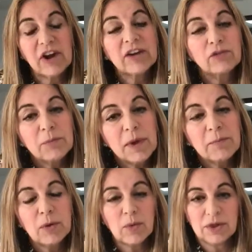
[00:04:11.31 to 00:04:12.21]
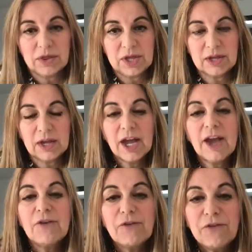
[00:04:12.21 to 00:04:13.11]
And remember one thing,
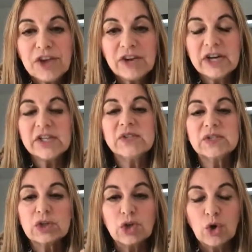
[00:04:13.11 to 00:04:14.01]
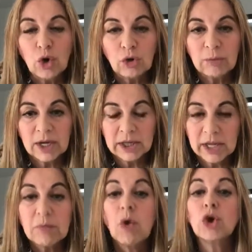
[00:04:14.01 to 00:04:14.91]
fear is a normal
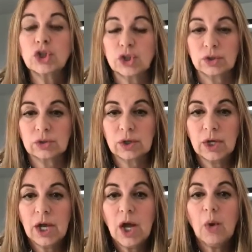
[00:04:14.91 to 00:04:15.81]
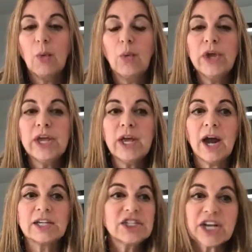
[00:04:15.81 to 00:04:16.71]
emotion. We
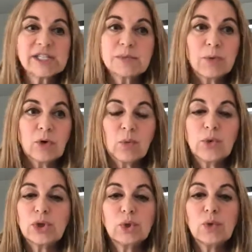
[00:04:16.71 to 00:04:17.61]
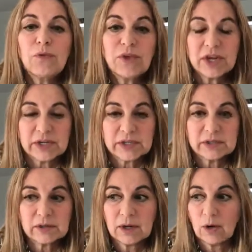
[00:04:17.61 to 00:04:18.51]
are just born with two
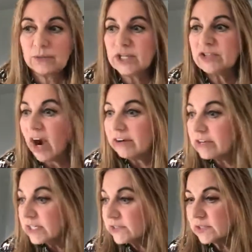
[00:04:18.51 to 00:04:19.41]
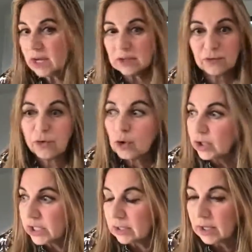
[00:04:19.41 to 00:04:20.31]
fears, of the darkness and
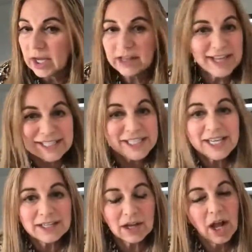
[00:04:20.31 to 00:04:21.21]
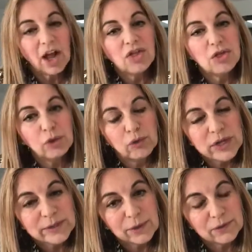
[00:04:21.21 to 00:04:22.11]
falling. That's it. The
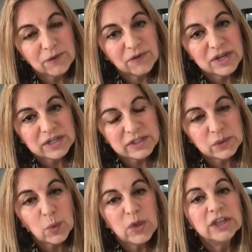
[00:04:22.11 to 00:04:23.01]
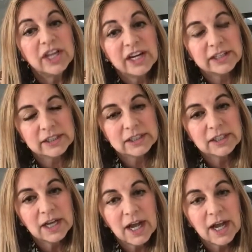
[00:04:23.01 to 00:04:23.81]
rest of the fears we learned.